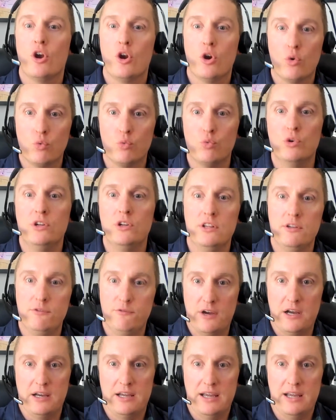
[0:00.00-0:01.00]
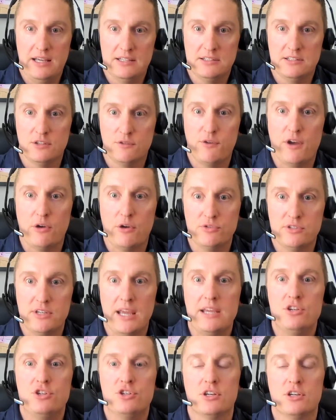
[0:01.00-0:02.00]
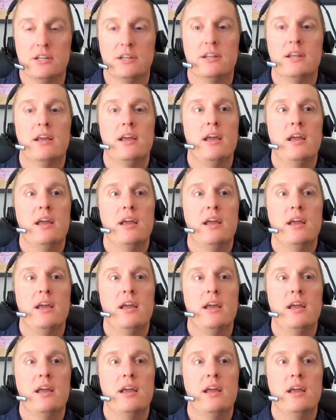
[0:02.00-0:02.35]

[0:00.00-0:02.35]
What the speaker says: really has its foundation.